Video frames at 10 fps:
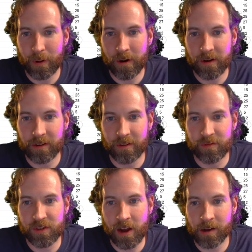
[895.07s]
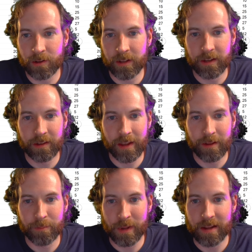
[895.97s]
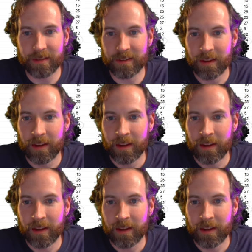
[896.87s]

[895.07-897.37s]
part of joggling at meets,